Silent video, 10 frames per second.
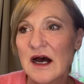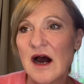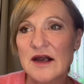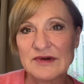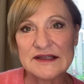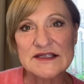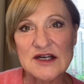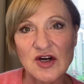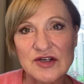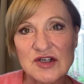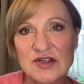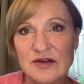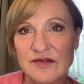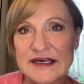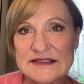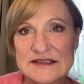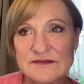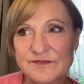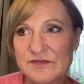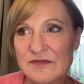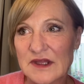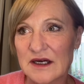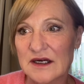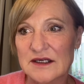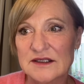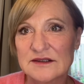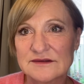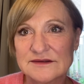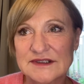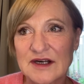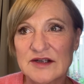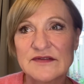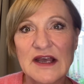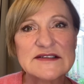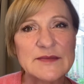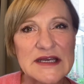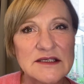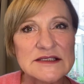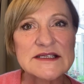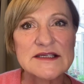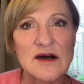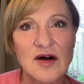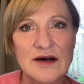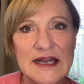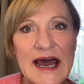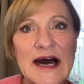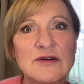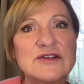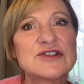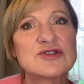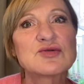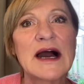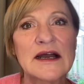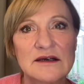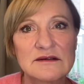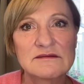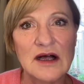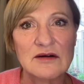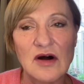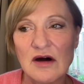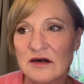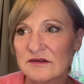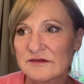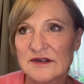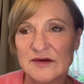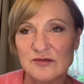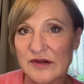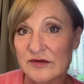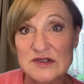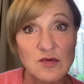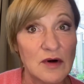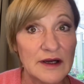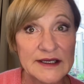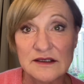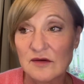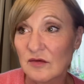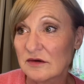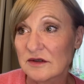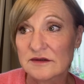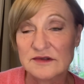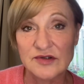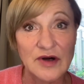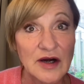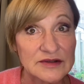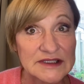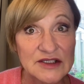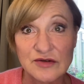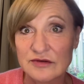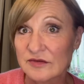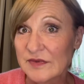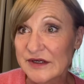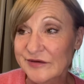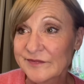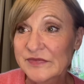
I read this article that kind of gave some hints on how you should track alcohol, whether it's wine or, hard liquor or beer.